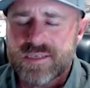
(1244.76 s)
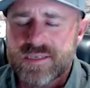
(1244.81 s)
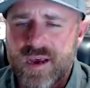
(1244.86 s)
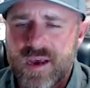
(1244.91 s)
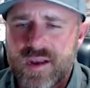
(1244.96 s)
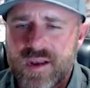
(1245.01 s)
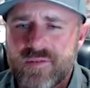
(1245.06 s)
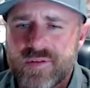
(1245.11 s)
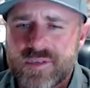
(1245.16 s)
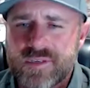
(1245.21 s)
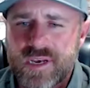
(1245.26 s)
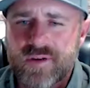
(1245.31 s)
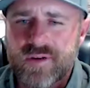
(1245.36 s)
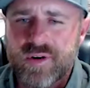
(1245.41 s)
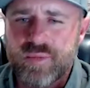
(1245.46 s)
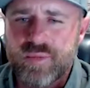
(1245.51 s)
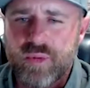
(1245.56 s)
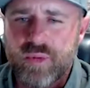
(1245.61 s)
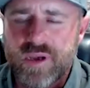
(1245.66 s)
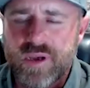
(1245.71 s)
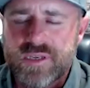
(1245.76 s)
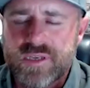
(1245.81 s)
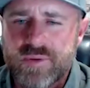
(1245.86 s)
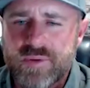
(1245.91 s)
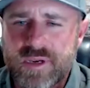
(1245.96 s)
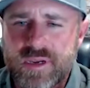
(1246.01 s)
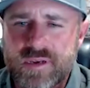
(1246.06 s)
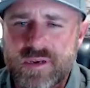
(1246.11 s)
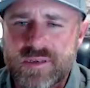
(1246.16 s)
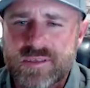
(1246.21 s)
kind of a sacred place
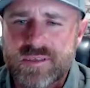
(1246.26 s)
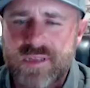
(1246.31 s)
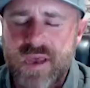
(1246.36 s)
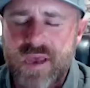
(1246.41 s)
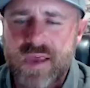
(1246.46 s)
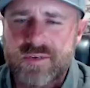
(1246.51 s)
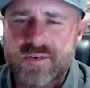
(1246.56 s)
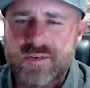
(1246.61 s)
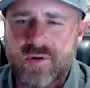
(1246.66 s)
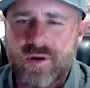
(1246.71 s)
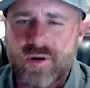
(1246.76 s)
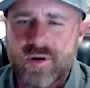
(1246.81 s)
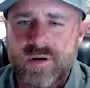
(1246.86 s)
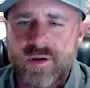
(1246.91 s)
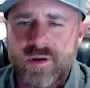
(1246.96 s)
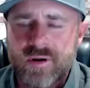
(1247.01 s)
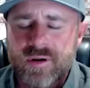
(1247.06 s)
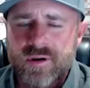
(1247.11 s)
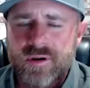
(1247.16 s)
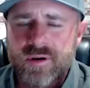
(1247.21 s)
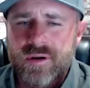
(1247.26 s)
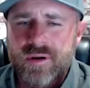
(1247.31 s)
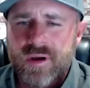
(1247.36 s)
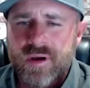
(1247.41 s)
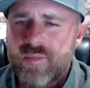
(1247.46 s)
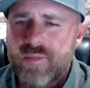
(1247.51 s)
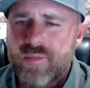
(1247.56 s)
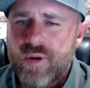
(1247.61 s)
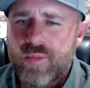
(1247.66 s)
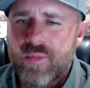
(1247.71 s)
because that's where
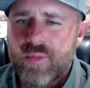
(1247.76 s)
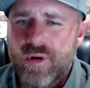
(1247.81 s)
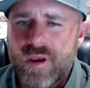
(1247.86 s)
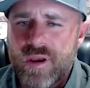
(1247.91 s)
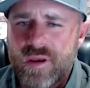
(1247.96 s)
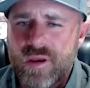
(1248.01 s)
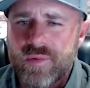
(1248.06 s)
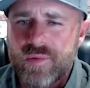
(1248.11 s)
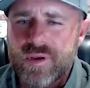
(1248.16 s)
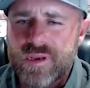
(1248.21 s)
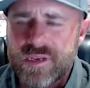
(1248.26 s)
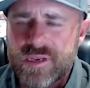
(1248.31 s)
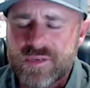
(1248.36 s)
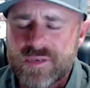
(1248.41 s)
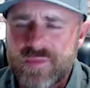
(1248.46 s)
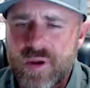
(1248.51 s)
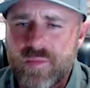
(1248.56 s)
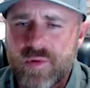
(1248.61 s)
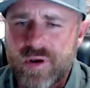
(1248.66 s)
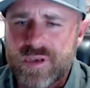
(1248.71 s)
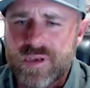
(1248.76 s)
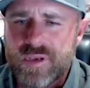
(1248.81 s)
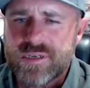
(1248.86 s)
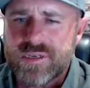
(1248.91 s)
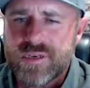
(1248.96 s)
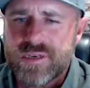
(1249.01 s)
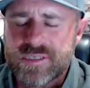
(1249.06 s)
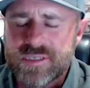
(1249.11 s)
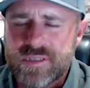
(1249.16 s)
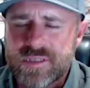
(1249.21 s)
I remember him and his memories
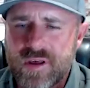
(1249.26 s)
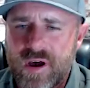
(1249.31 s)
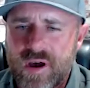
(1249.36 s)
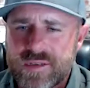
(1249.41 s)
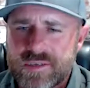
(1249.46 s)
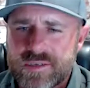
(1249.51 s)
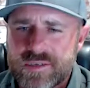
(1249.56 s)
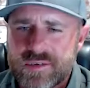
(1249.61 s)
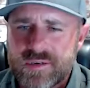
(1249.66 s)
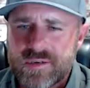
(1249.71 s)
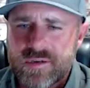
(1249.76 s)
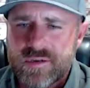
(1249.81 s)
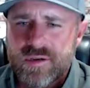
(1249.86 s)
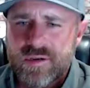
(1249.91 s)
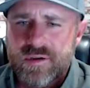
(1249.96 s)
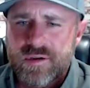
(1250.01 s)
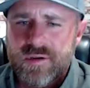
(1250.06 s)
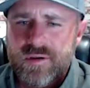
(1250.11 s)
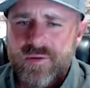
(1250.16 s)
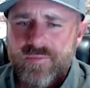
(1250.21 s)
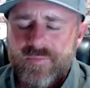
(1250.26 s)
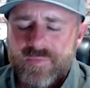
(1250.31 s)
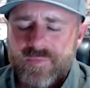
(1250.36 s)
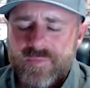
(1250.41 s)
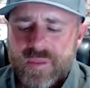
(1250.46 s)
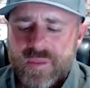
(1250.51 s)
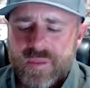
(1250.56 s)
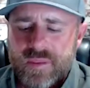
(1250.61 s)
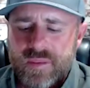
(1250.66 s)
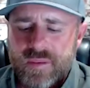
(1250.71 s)
and his thoughts.
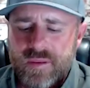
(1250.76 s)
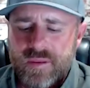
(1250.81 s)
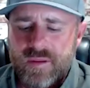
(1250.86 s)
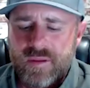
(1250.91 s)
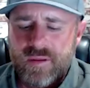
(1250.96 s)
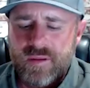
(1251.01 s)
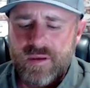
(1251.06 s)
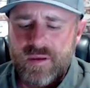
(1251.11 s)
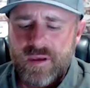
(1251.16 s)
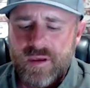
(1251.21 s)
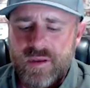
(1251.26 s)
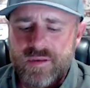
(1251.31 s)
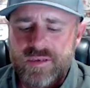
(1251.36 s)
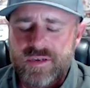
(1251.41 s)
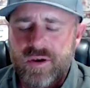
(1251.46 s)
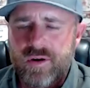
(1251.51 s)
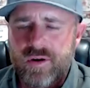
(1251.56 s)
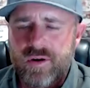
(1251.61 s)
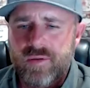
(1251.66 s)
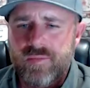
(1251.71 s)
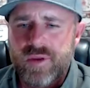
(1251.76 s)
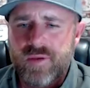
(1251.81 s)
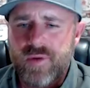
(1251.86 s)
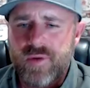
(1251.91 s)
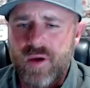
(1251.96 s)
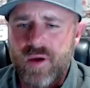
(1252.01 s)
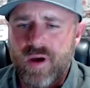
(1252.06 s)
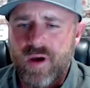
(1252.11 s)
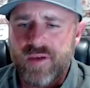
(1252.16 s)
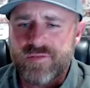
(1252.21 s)
And so me and
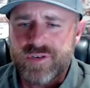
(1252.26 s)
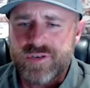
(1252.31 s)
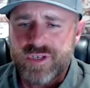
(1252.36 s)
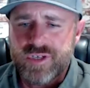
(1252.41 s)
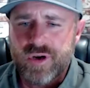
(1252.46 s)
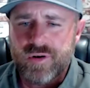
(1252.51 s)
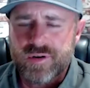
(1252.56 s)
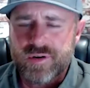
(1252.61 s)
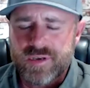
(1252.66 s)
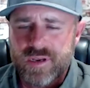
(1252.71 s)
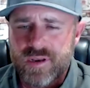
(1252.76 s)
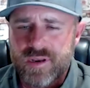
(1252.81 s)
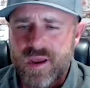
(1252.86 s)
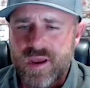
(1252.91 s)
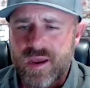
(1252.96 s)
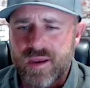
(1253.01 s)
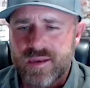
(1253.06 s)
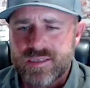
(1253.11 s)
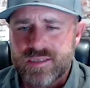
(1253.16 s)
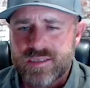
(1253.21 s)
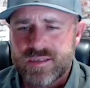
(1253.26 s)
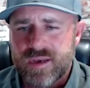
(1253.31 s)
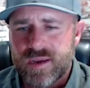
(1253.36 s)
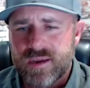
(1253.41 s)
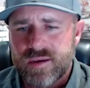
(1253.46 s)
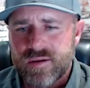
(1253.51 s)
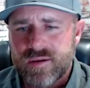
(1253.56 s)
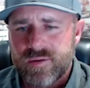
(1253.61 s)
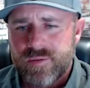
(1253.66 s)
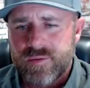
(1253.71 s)
my wife joke today, it's
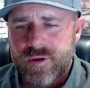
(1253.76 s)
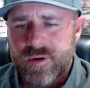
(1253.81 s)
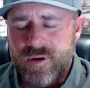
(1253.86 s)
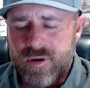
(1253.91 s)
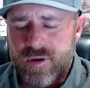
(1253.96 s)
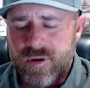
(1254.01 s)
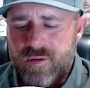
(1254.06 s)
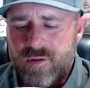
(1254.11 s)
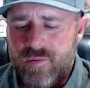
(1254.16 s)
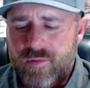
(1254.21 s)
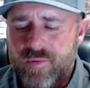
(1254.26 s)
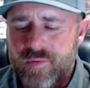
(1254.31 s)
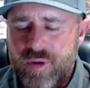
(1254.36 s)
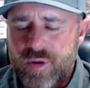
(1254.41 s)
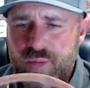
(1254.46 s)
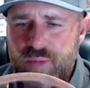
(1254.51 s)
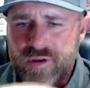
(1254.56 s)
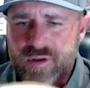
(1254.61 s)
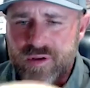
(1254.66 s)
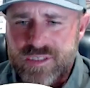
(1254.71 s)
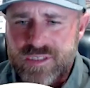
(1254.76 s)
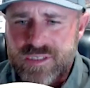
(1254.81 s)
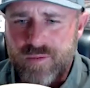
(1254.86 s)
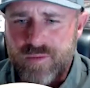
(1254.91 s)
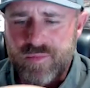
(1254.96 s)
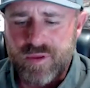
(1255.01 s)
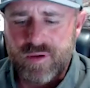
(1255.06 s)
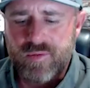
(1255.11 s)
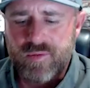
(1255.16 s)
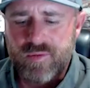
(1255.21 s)
like when we build
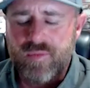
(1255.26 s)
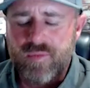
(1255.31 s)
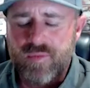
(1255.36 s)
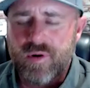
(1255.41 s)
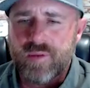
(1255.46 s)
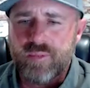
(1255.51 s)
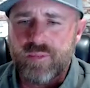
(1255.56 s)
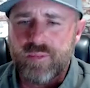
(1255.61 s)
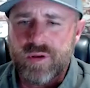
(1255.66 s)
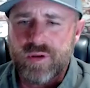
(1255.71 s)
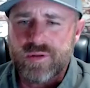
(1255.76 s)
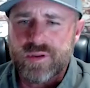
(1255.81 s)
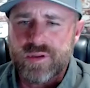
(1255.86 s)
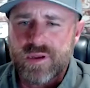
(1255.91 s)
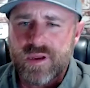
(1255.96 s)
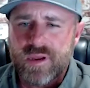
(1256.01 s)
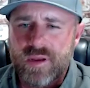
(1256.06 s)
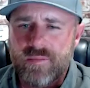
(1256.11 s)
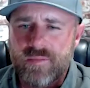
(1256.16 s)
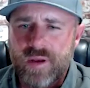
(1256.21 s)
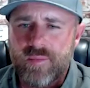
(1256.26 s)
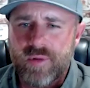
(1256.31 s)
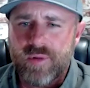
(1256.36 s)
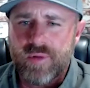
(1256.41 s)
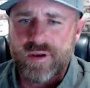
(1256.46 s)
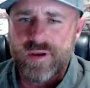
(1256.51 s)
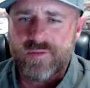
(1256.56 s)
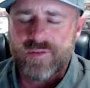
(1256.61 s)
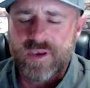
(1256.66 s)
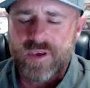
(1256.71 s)
something, we want to build it in
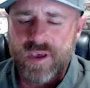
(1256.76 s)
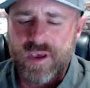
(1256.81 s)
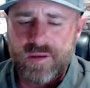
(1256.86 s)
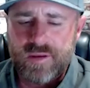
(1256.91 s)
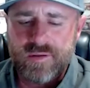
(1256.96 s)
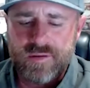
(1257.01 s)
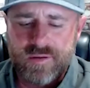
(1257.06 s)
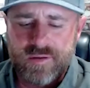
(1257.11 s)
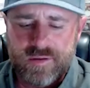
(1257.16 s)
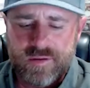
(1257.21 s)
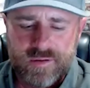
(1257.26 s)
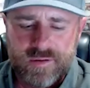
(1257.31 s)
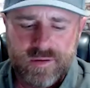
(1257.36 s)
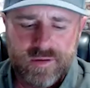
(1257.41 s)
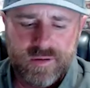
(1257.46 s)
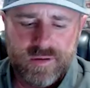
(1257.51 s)
memory of Kent